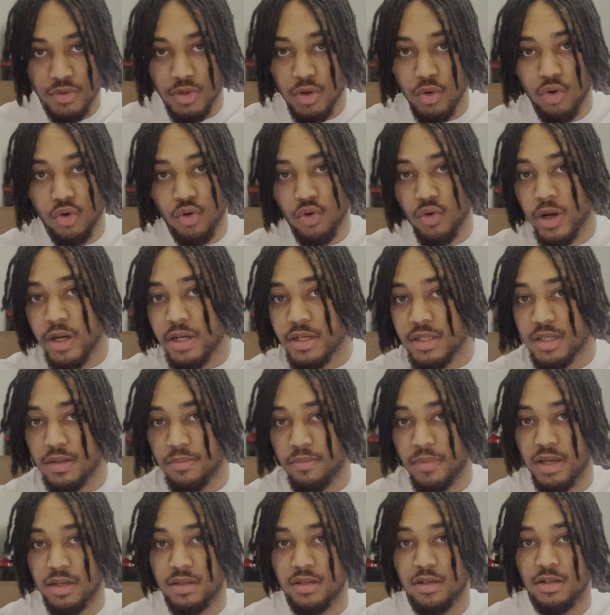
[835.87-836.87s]
no crazy
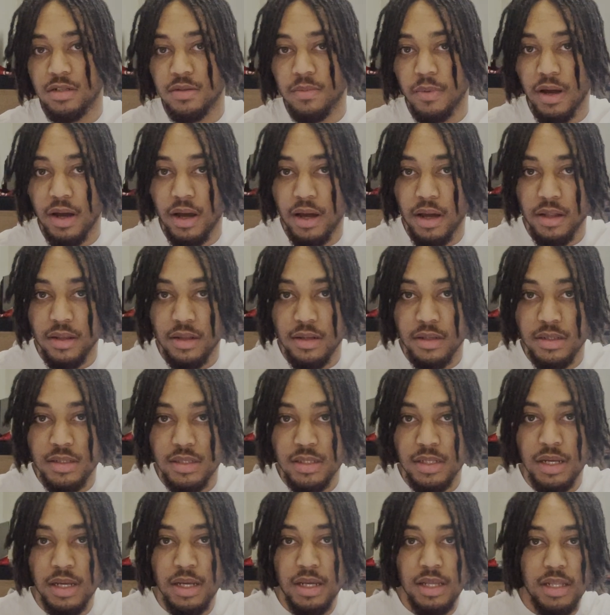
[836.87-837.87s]
message behind this.
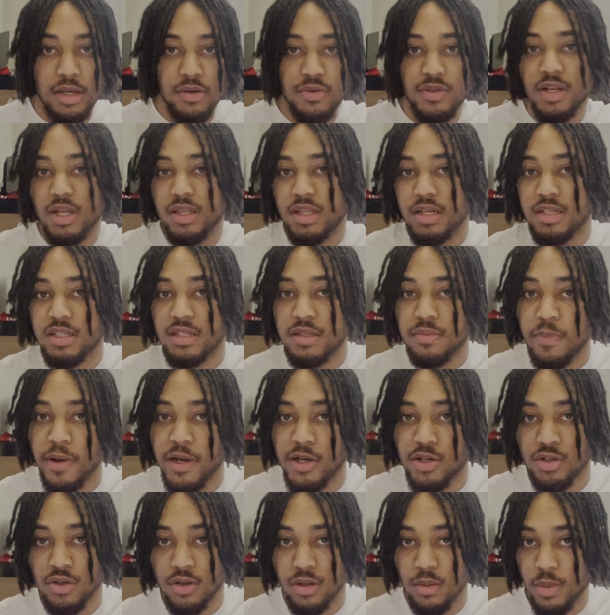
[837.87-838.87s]
There's nothing
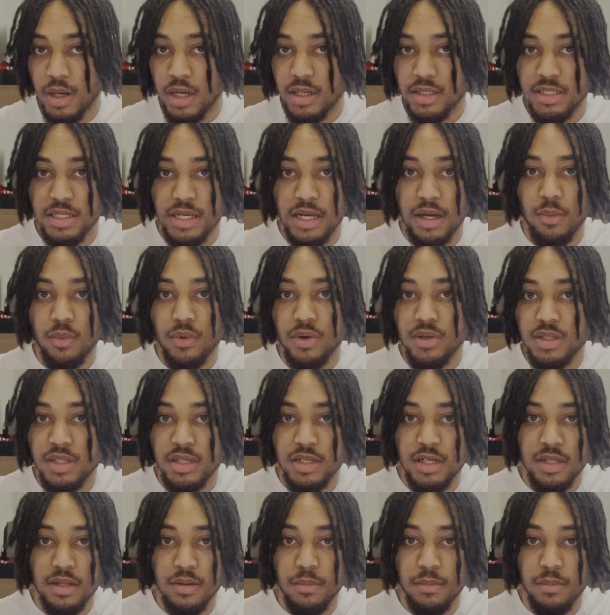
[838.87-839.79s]
special about Sam Wilson in the